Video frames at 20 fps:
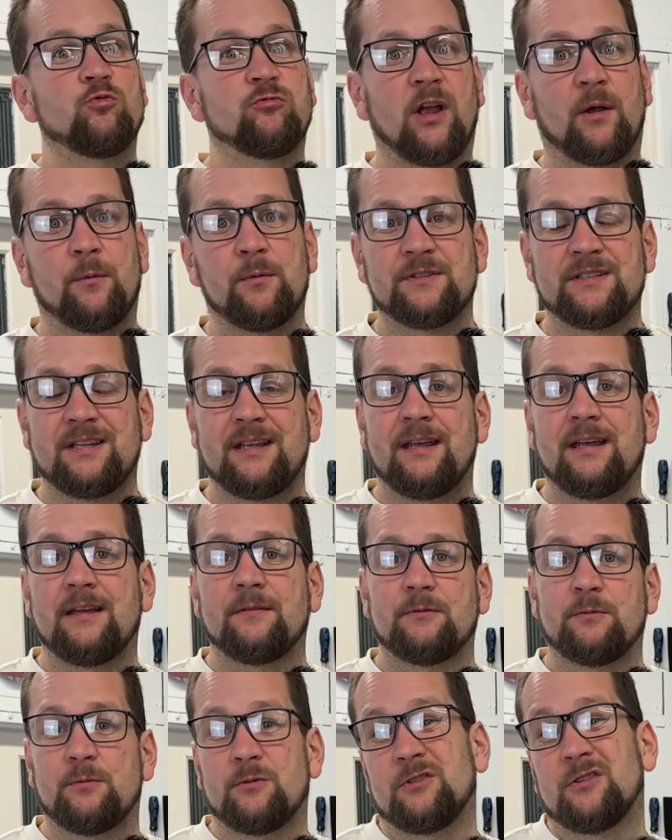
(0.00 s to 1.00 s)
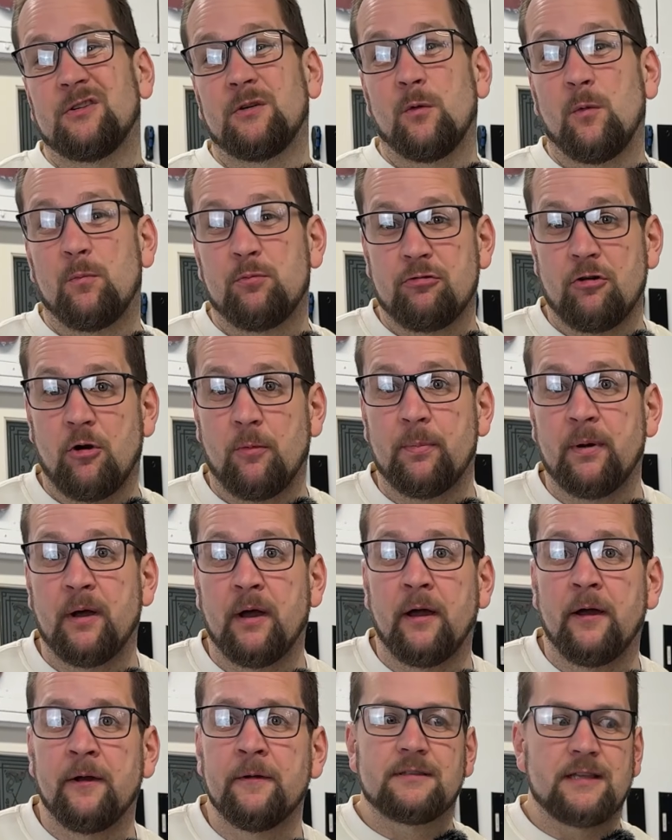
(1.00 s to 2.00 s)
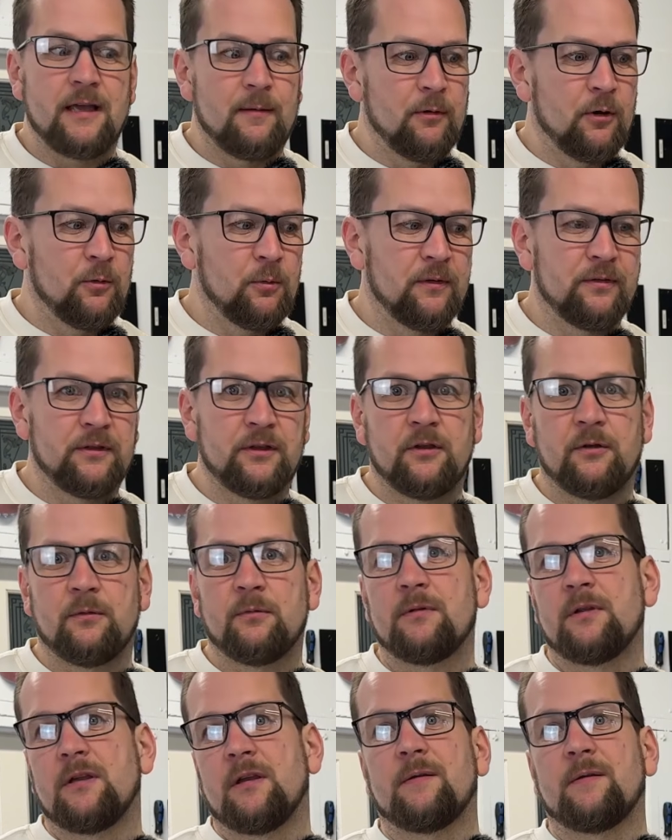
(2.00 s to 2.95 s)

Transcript: rig was here, was to do a proper demo with you,